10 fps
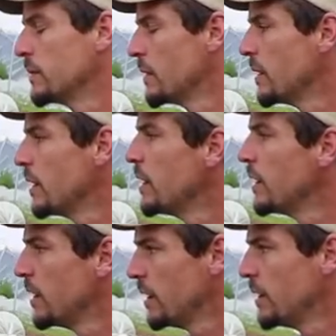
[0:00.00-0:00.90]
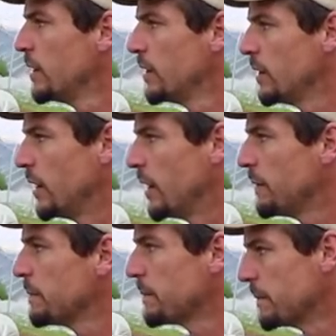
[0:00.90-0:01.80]

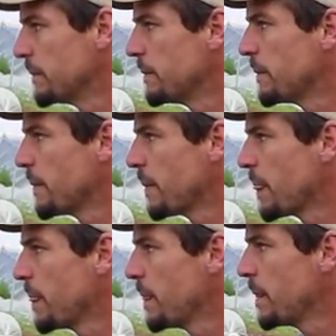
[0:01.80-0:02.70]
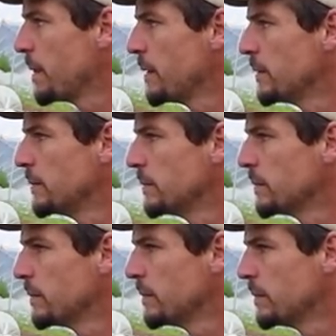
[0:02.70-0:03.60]

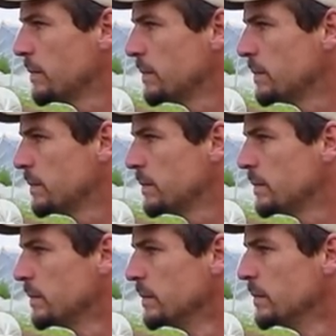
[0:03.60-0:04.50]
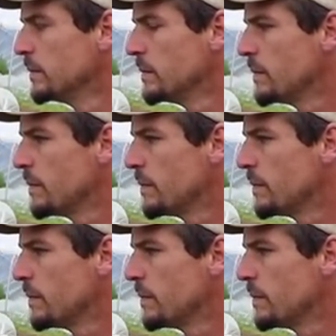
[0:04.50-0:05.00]
The person shown says nothing.